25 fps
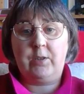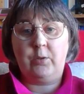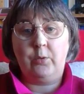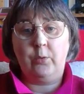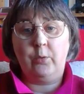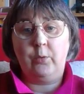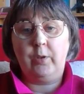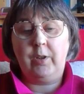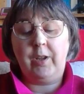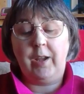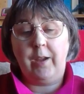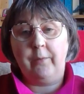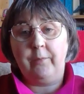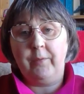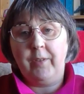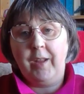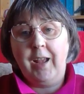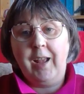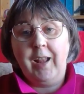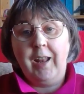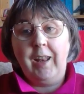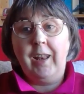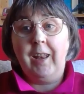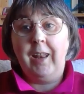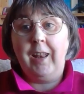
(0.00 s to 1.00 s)
So yeah,
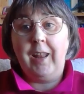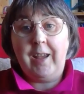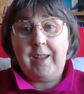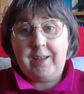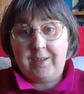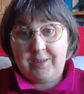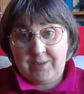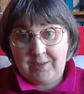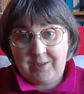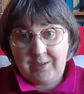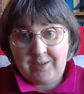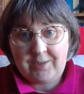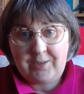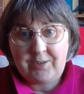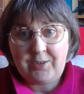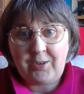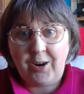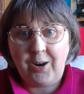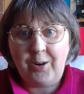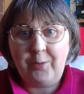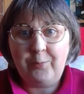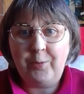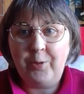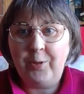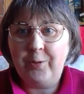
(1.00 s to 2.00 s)
let's
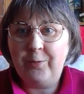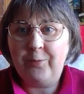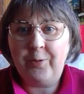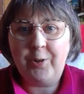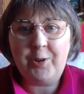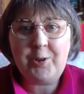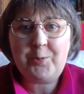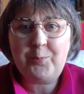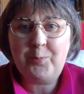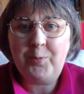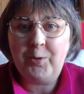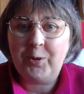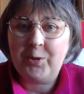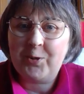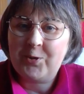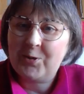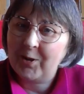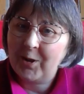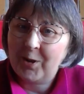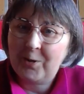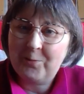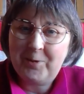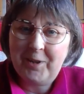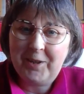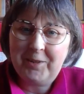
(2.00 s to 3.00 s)
start with the first book,
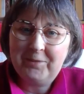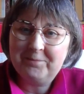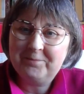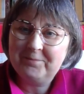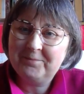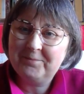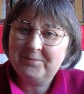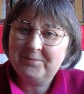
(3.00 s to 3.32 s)
shall we?